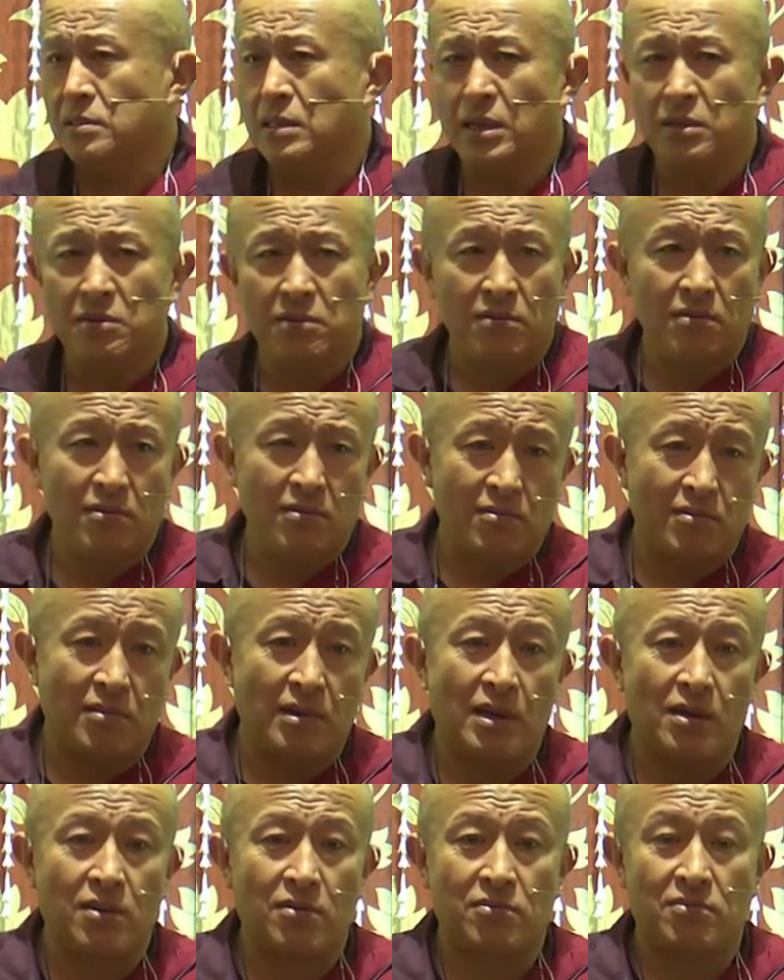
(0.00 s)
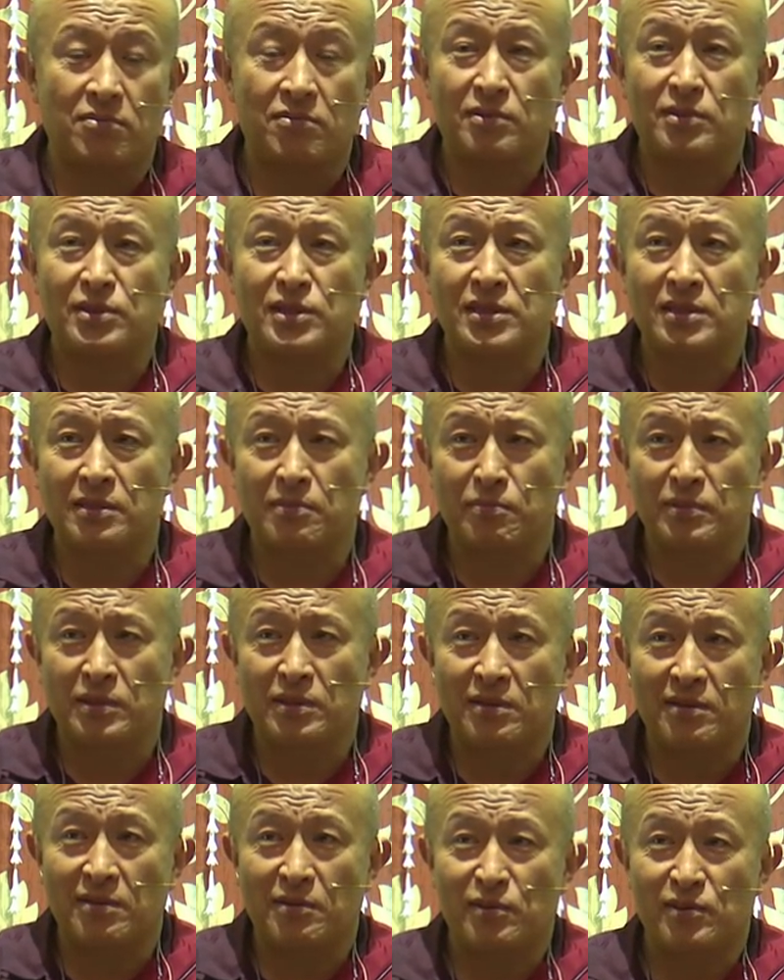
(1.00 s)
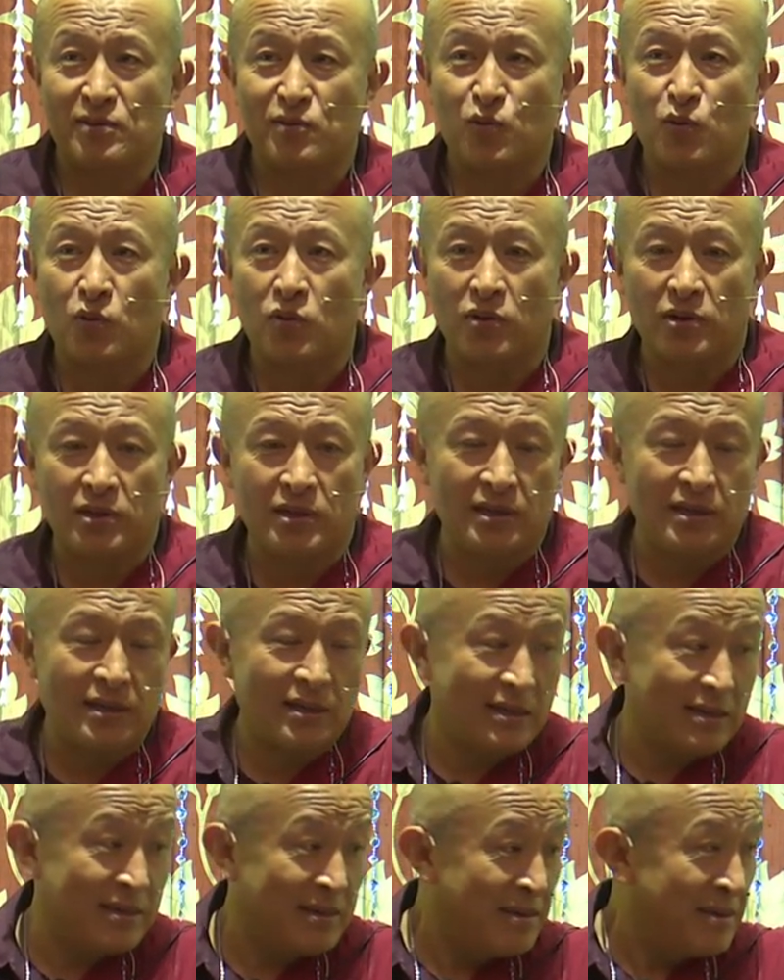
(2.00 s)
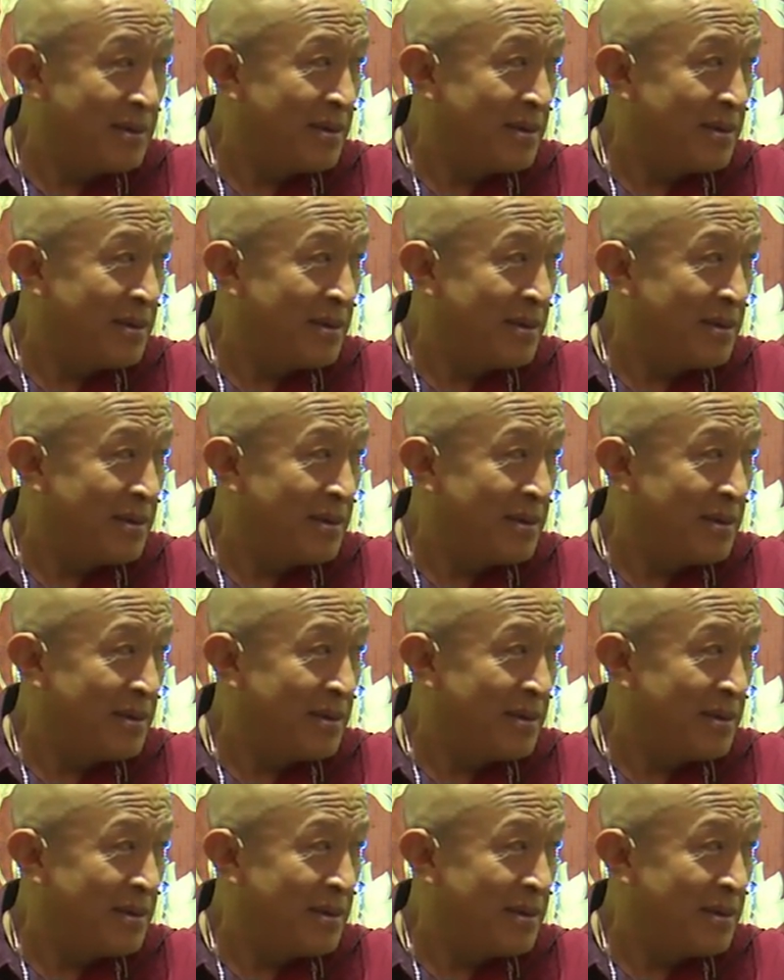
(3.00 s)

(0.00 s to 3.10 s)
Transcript: I don't know how they coiling